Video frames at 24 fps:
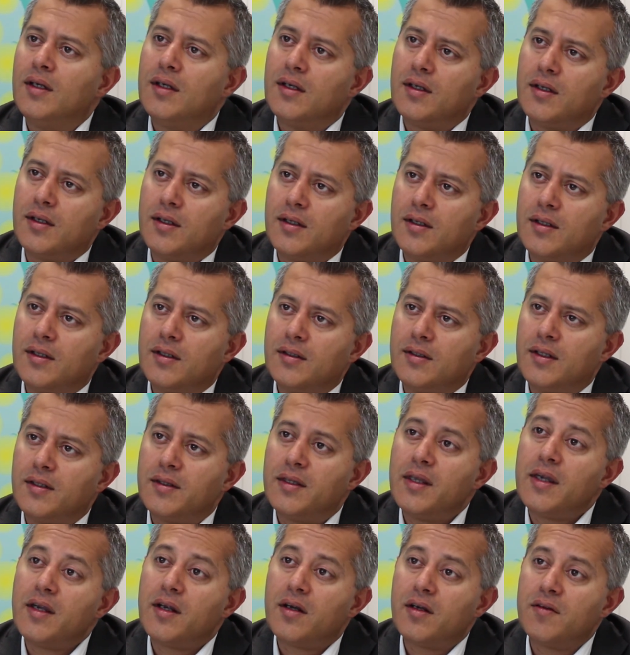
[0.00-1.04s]
uh, that
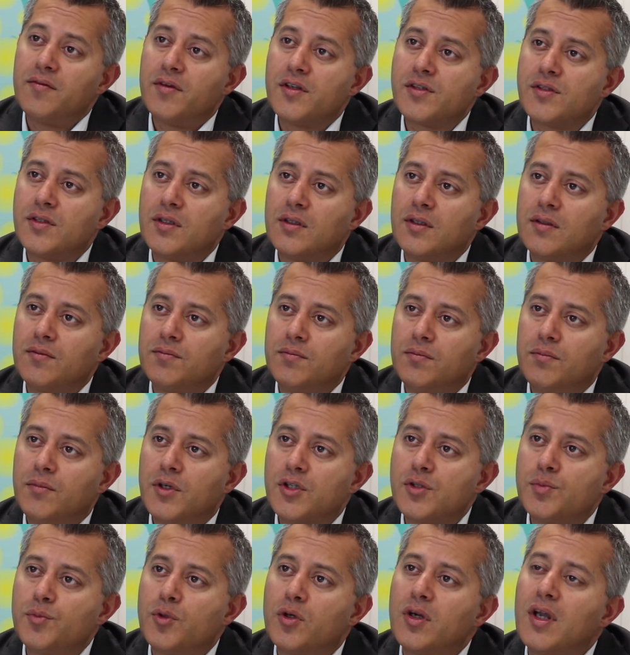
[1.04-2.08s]
they are investing
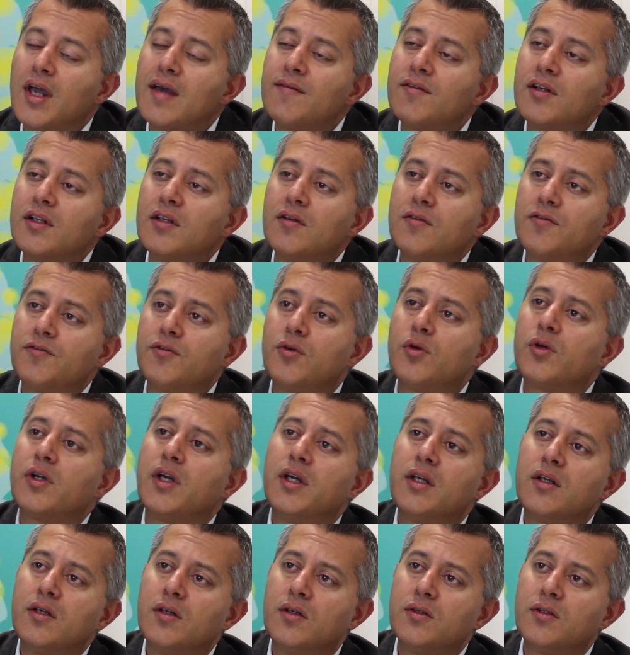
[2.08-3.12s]
much more heavily on
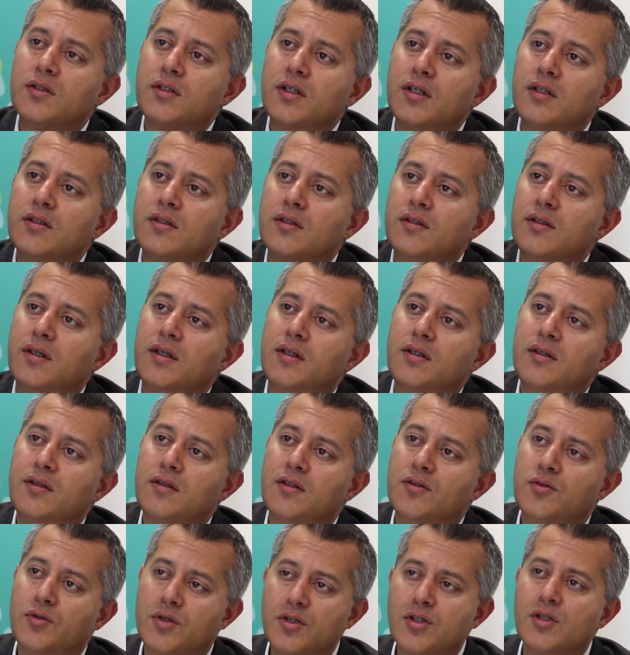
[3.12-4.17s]
4K content than
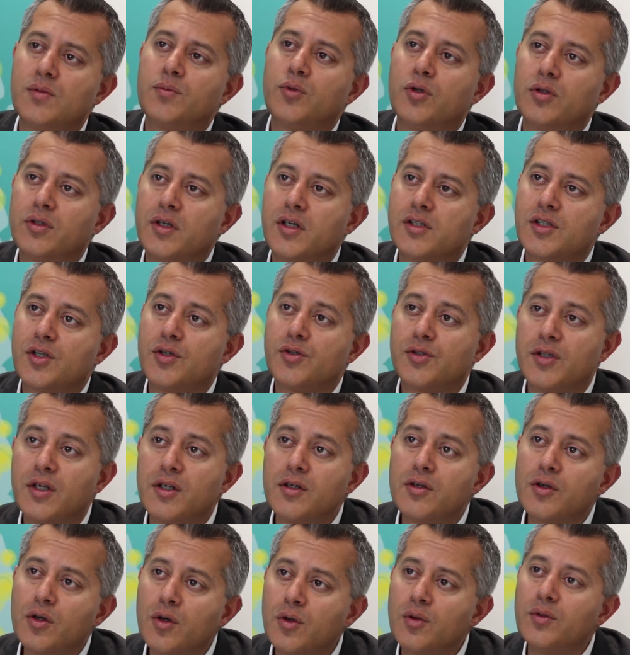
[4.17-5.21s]
the traditional broadcast because they
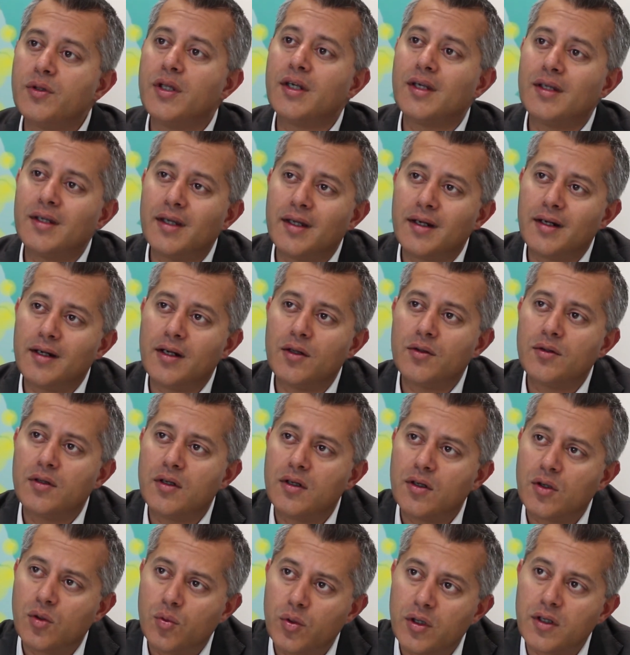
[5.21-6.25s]
know they can get it out
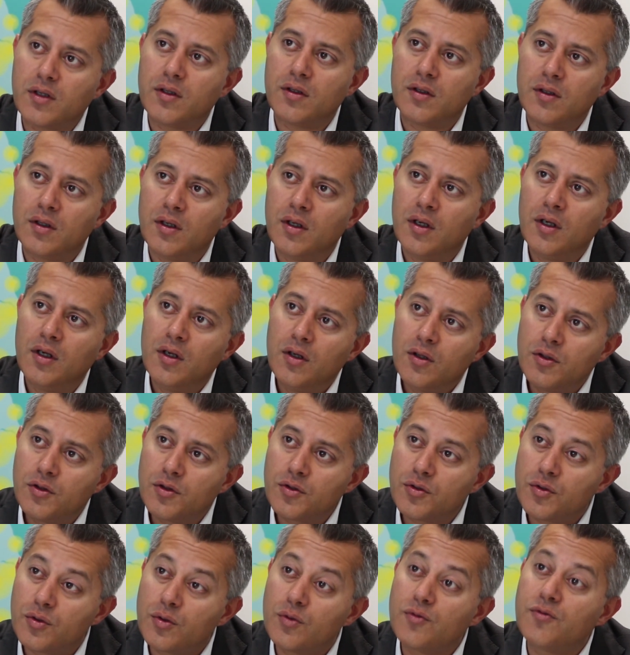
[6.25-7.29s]
there quicker
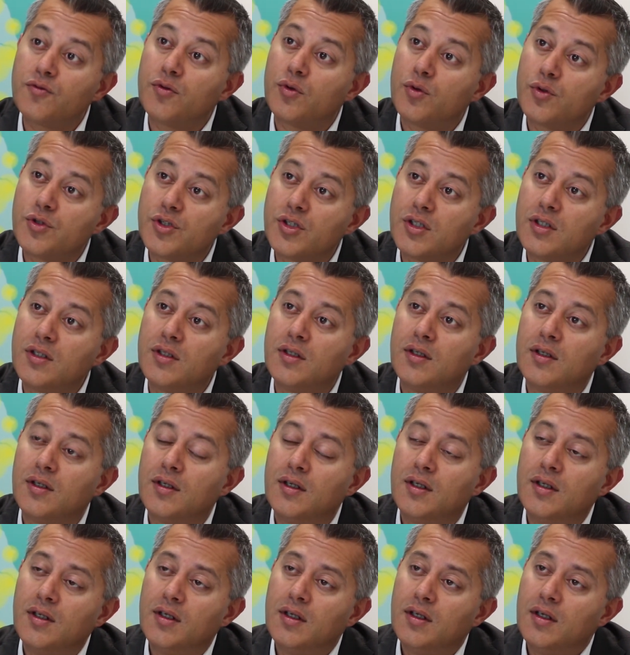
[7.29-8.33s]
through 4G
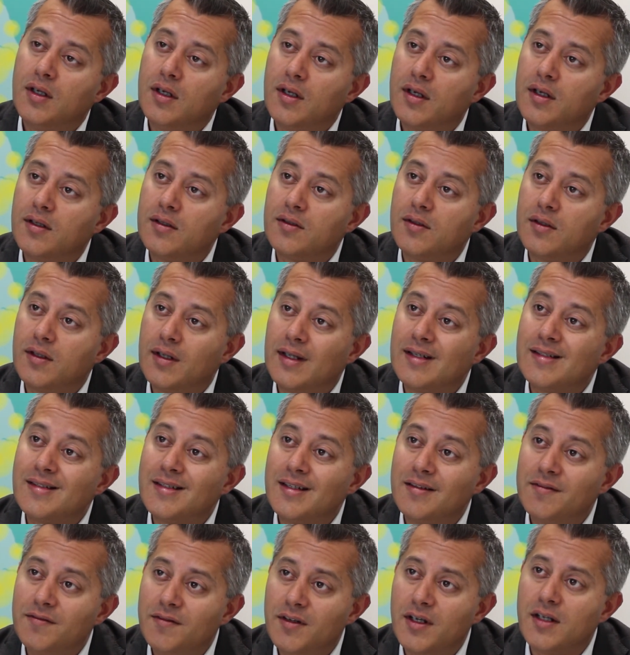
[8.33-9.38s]
and
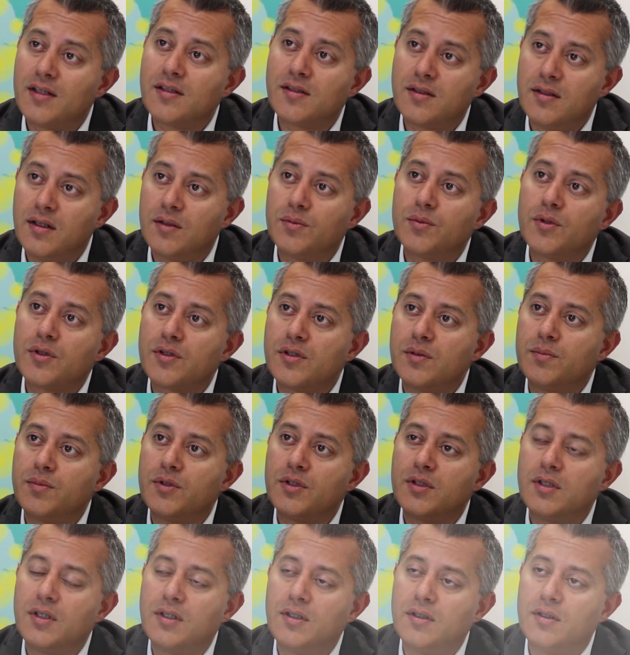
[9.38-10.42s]
LTE Advanced networks in
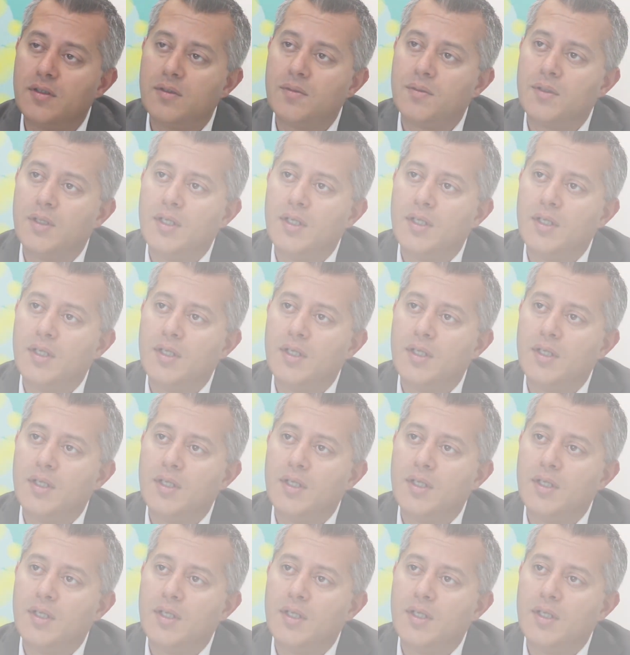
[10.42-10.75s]
particular.